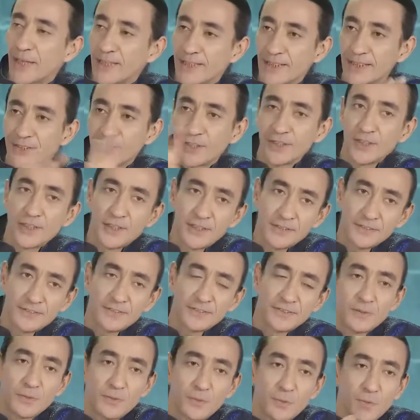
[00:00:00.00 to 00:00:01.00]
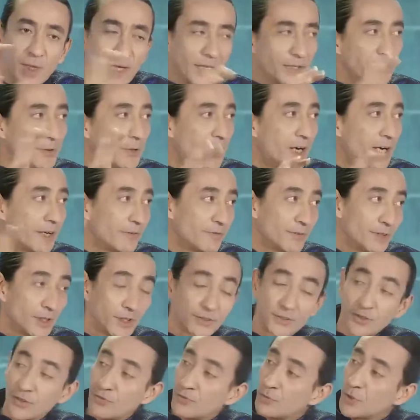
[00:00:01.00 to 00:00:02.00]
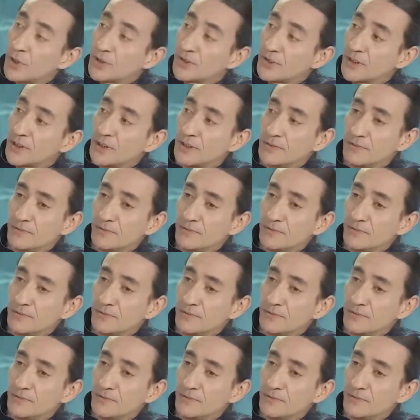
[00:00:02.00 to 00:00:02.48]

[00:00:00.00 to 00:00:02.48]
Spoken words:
planet Earth where you have a lot of water,